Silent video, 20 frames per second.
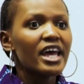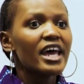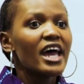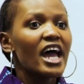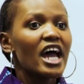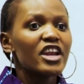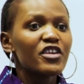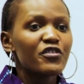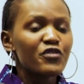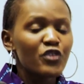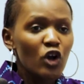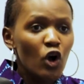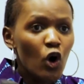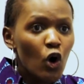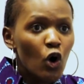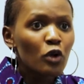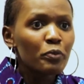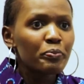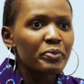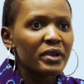and if we
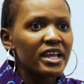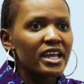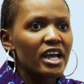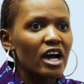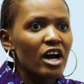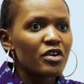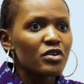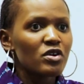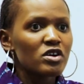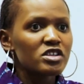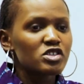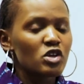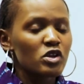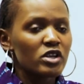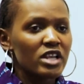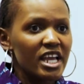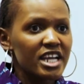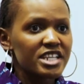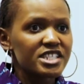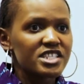all play our roles
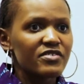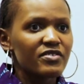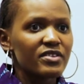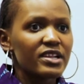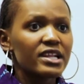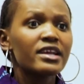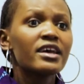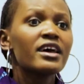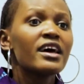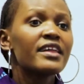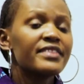collectively,